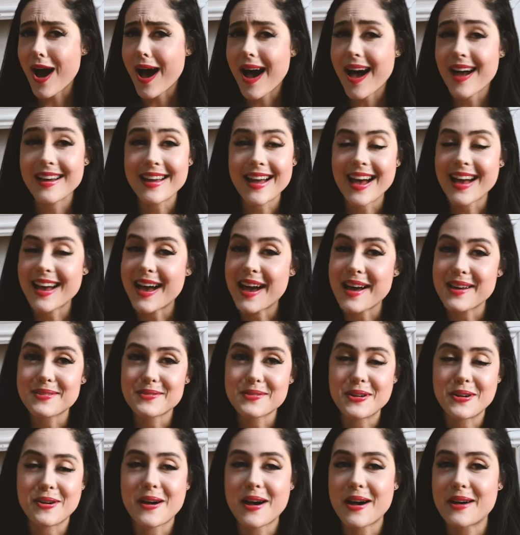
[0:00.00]
I
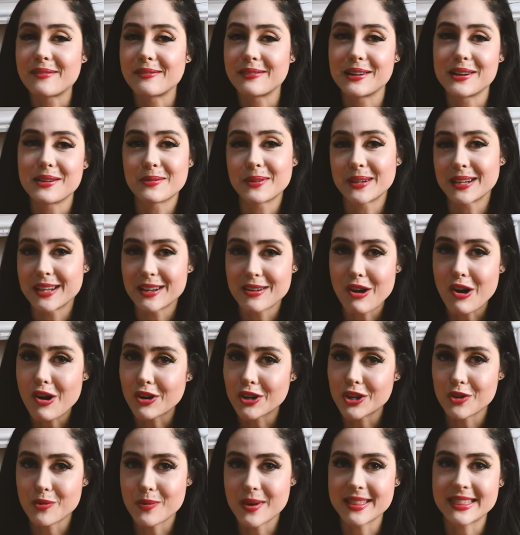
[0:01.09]
don't know how anyone can
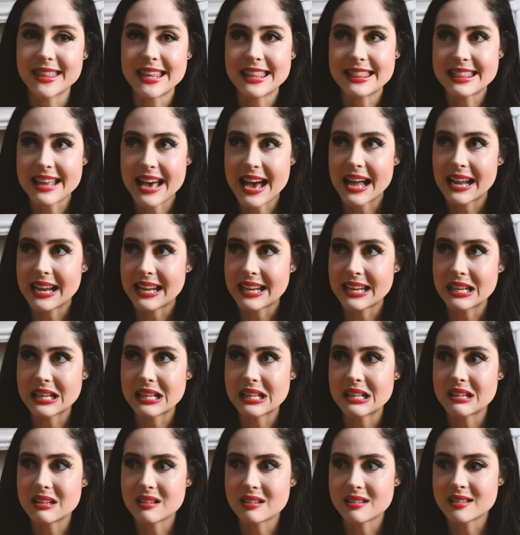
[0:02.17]
argue with it. That
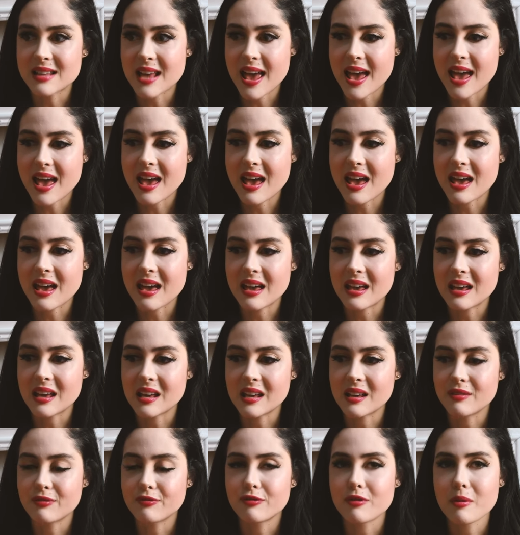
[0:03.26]
is
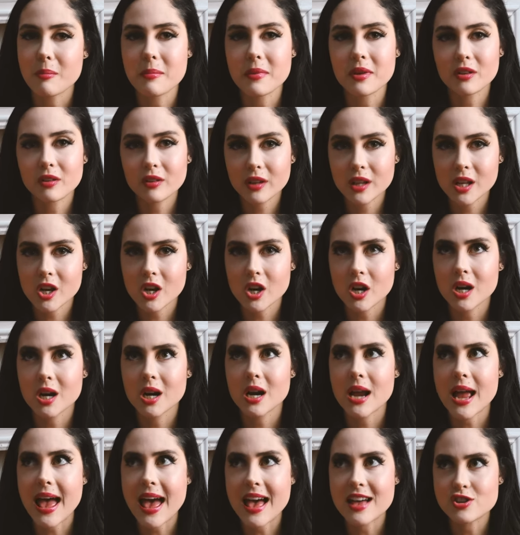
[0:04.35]
a
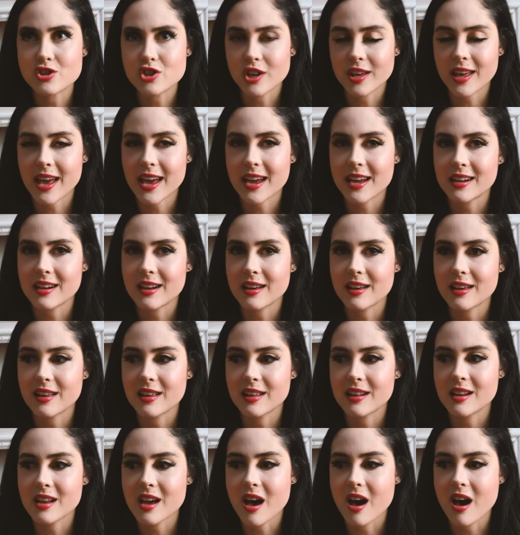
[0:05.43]
familiar,
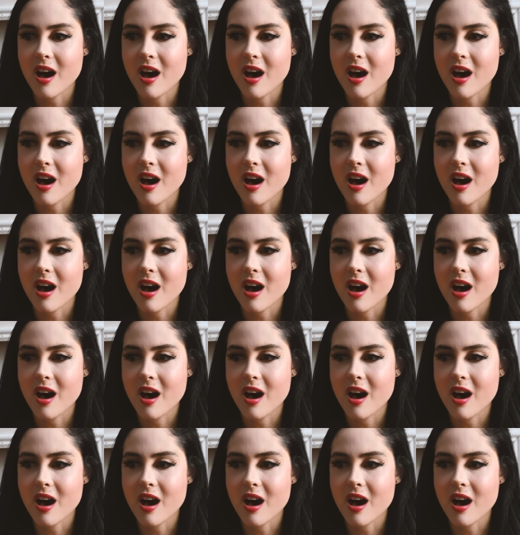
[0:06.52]
educated